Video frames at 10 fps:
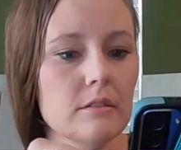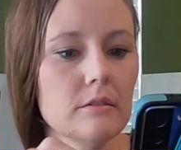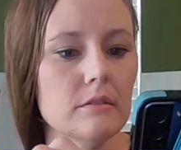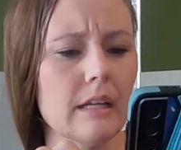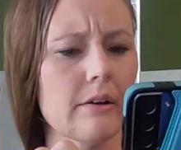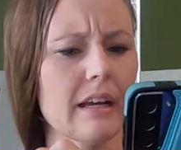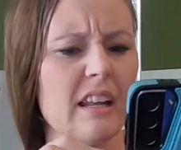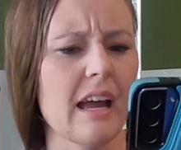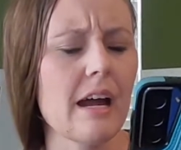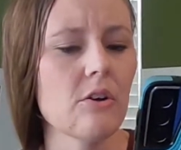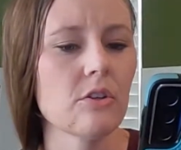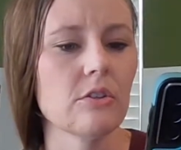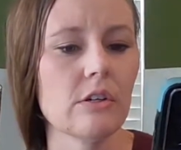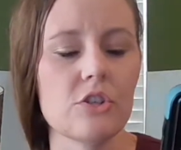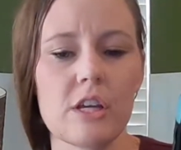Ooh, now I got a how to
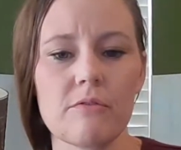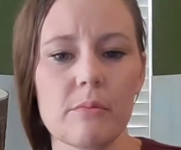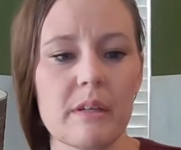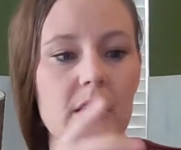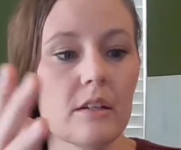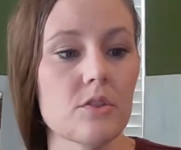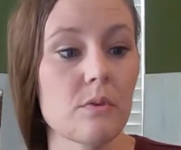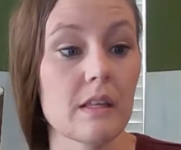crochet for beginners.